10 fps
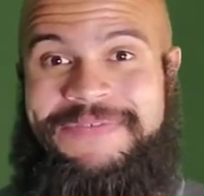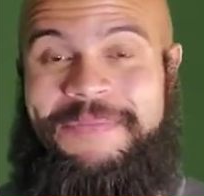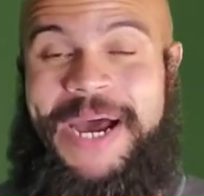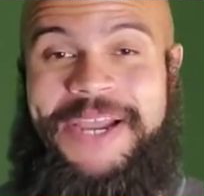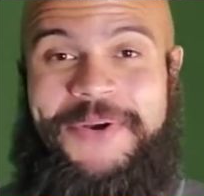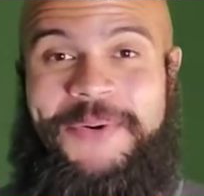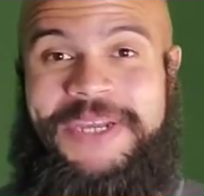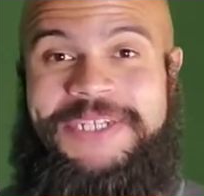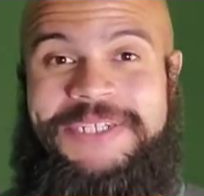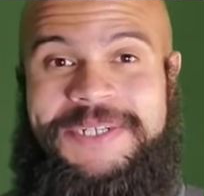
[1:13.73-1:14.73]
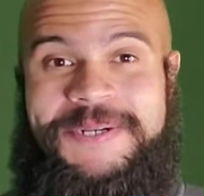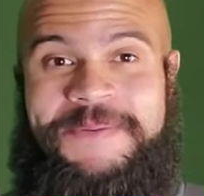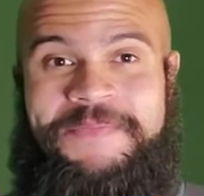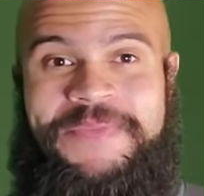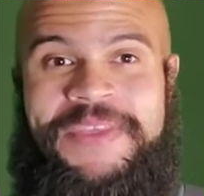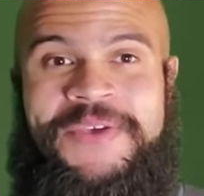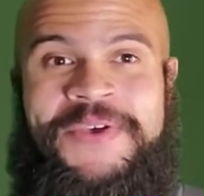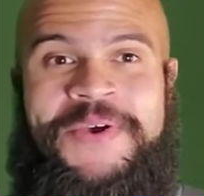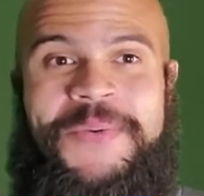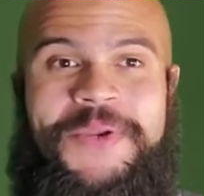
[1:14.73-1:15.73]
of my equation.
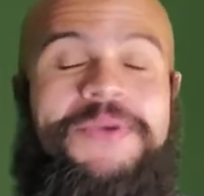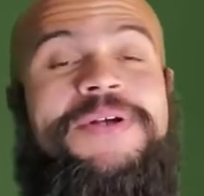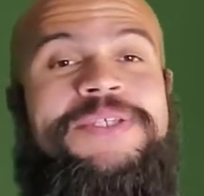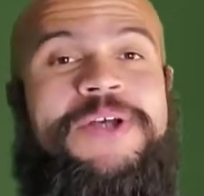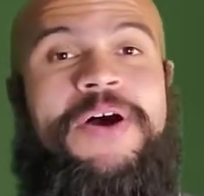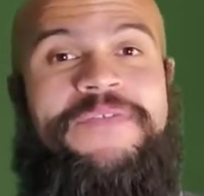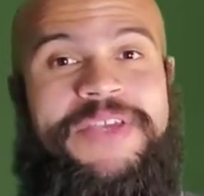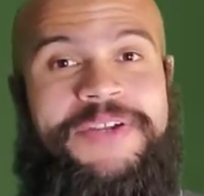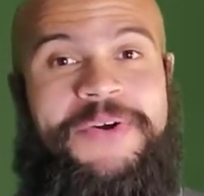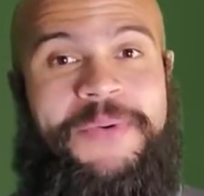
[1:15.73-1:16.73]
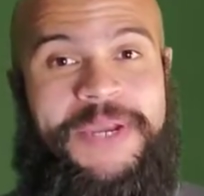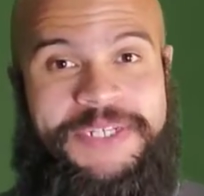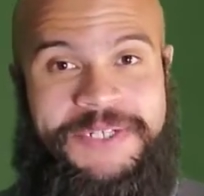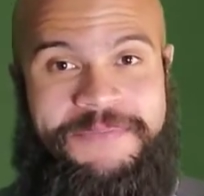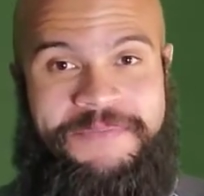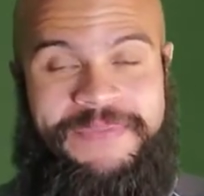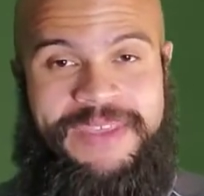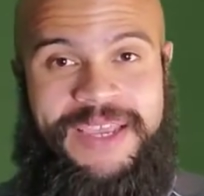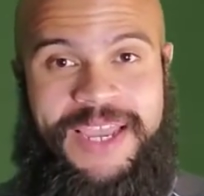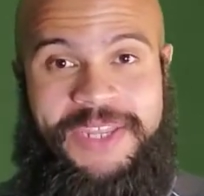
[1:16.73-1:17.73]
When you are solving an equation,
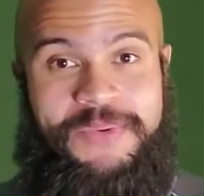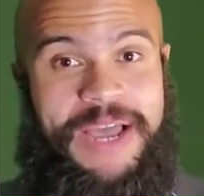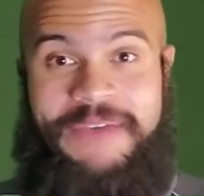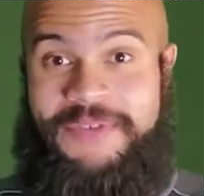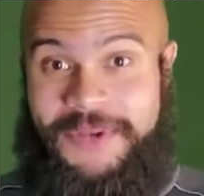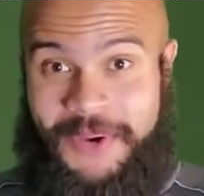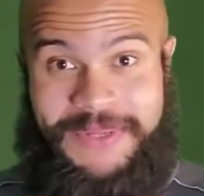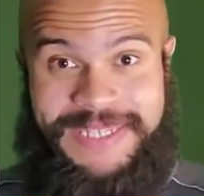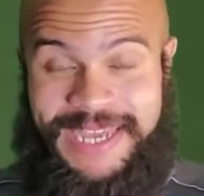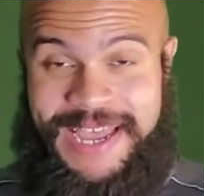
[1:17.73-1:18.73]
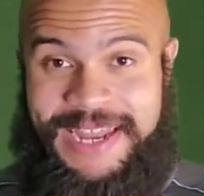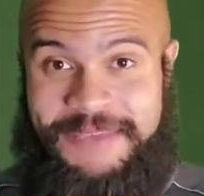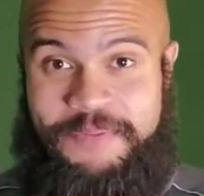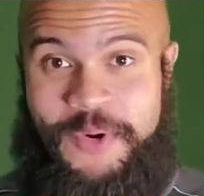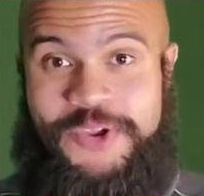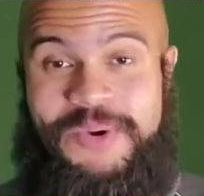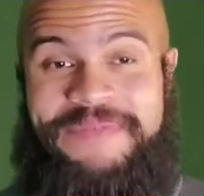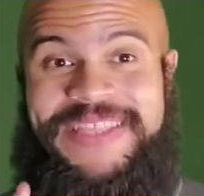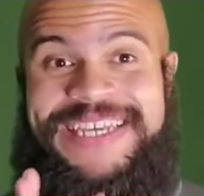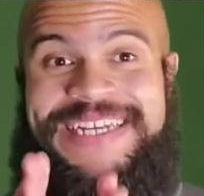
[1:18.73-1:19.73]
and you ever notice at any point you
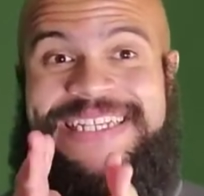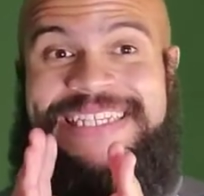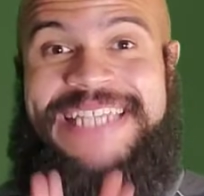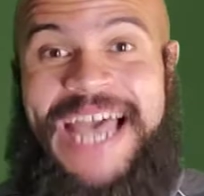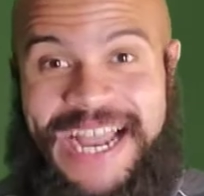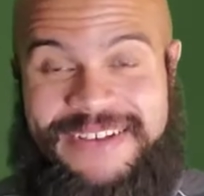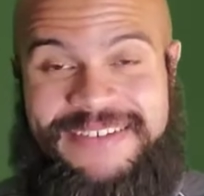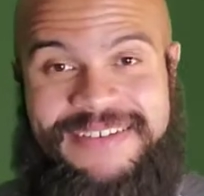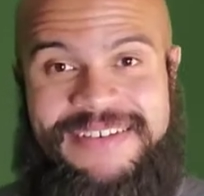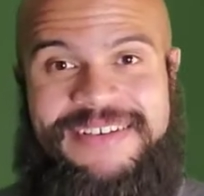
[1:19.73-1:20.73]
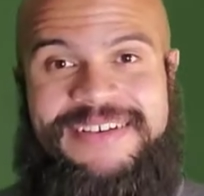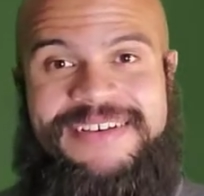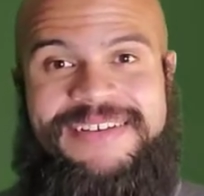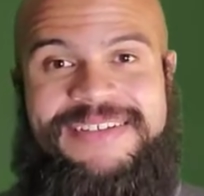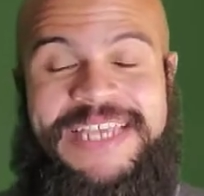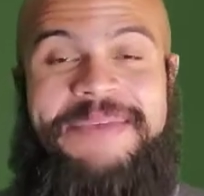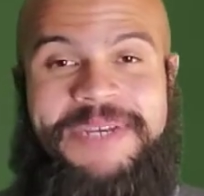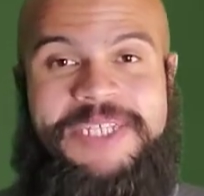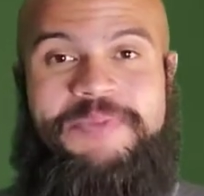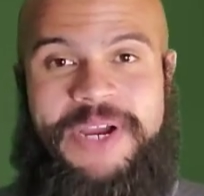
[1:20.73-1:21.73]
have the exact same
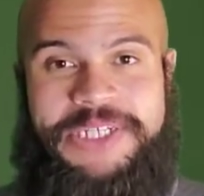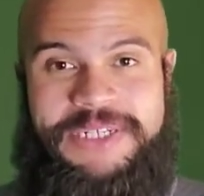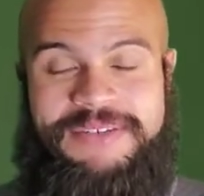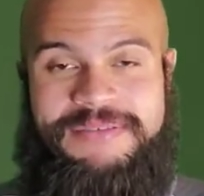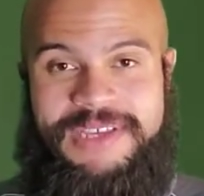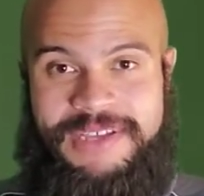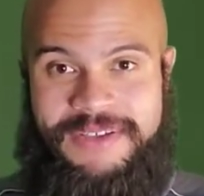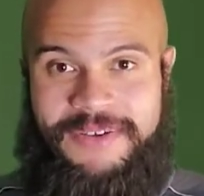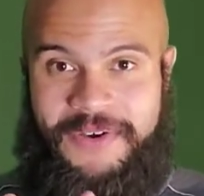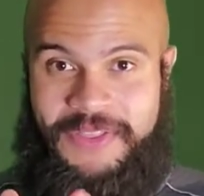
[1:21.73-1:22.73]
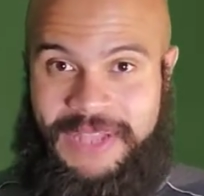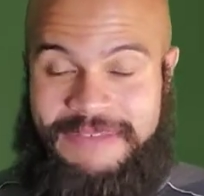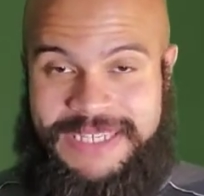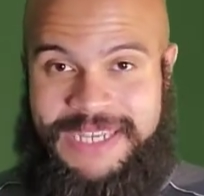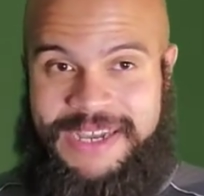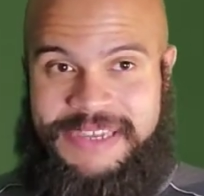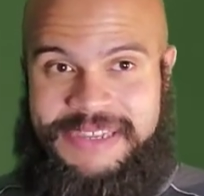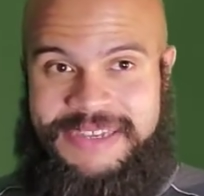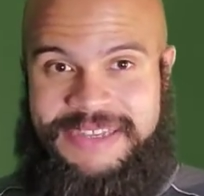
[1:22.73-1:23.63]
expression on the left side